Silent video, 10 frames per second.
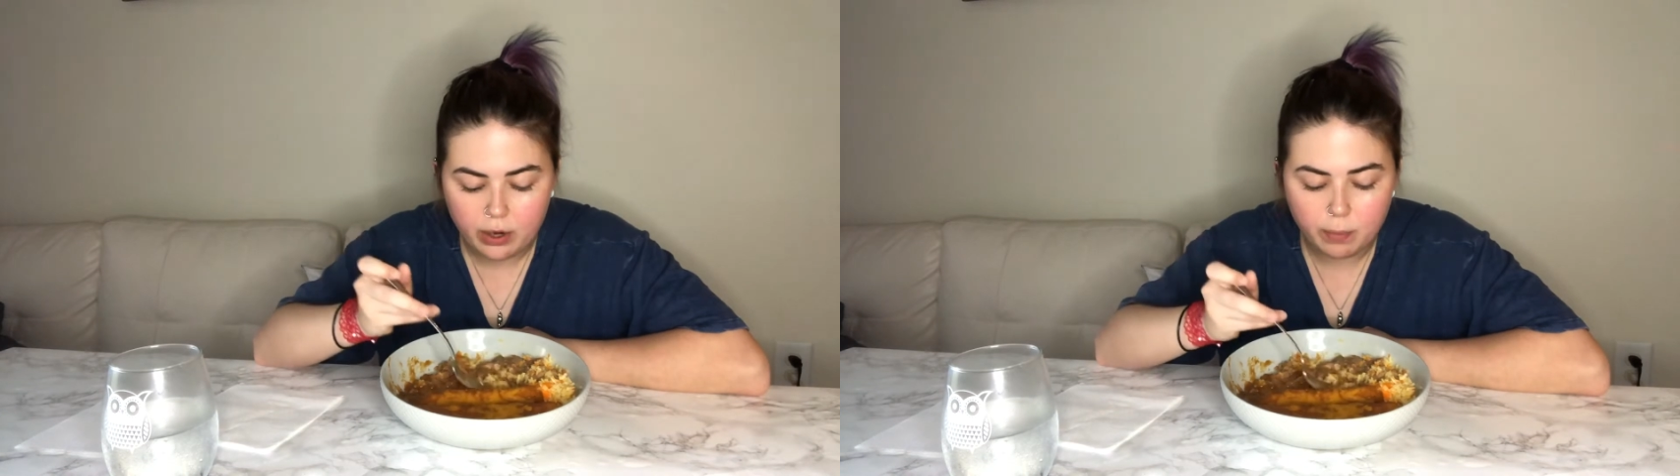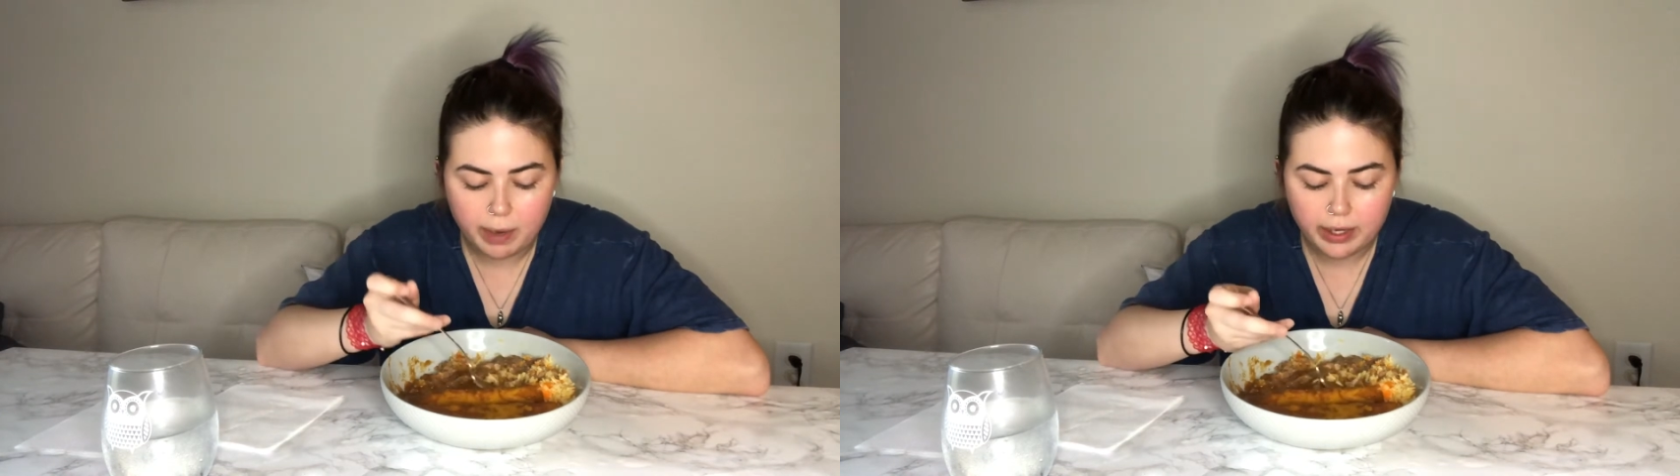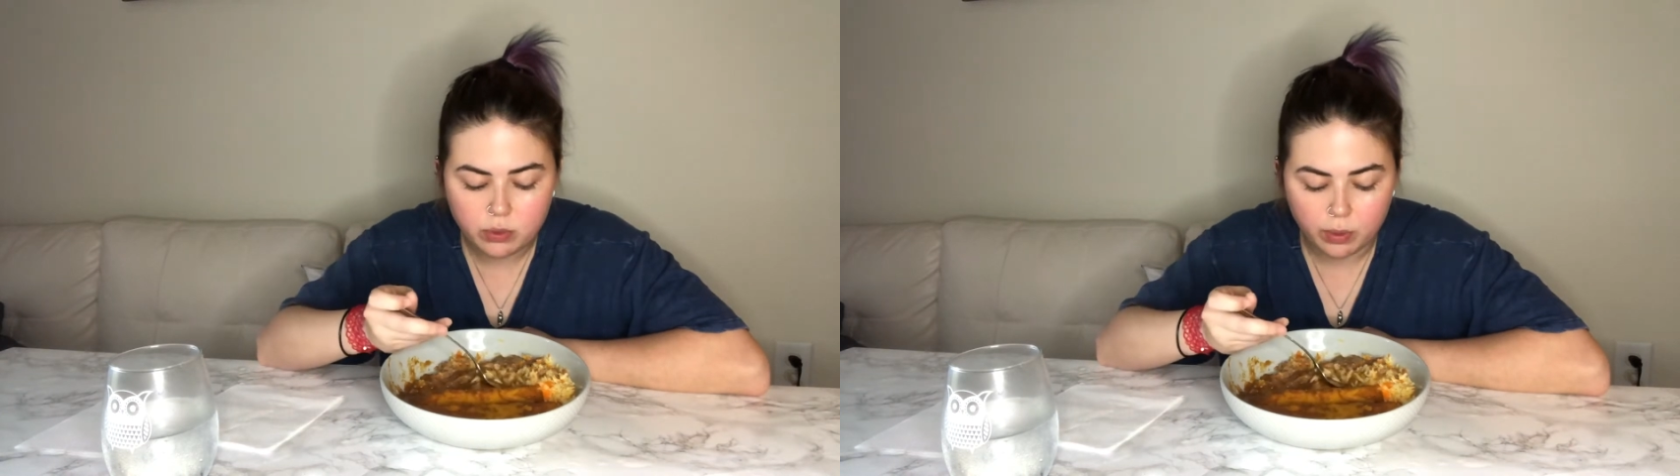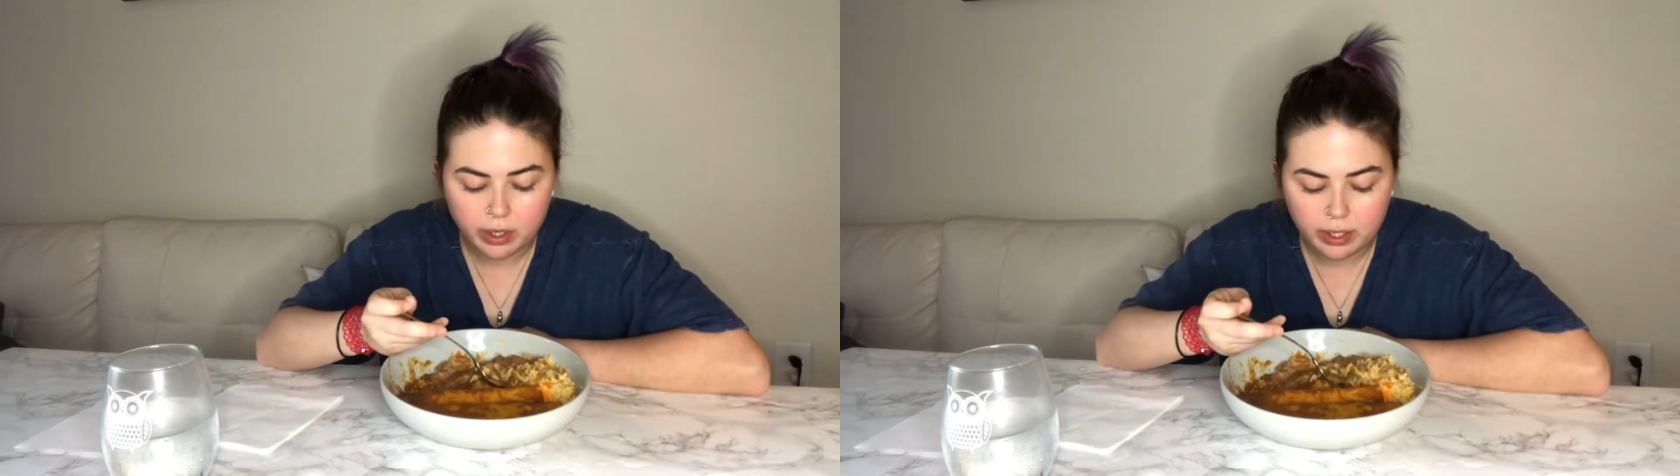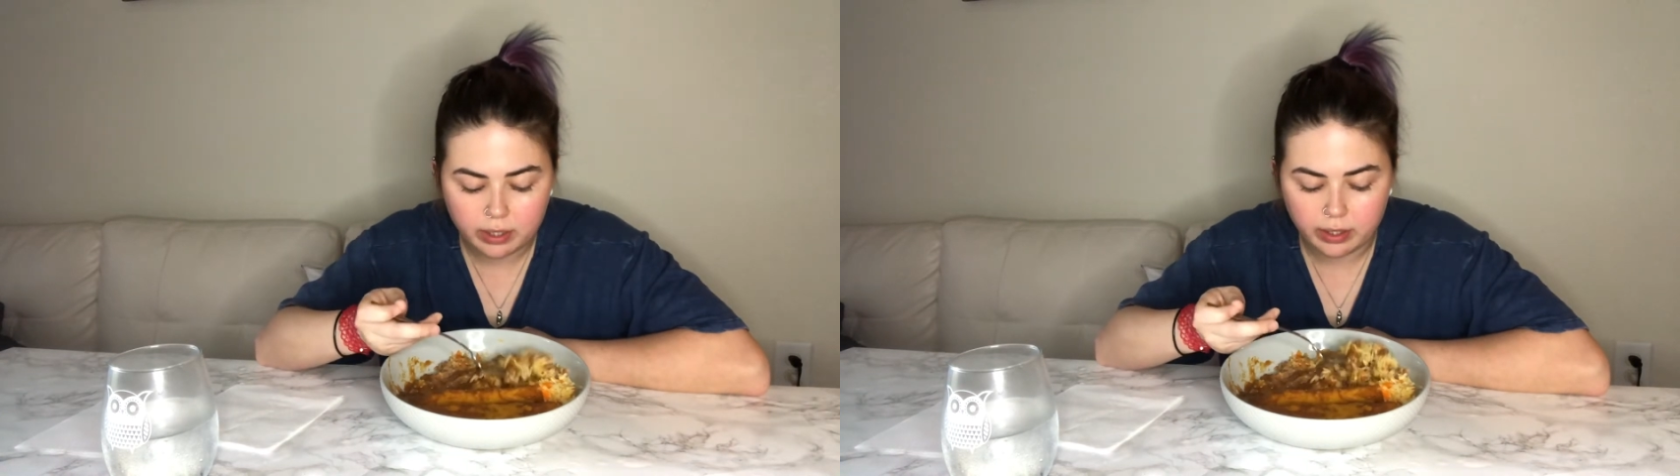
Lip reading: don't mind working.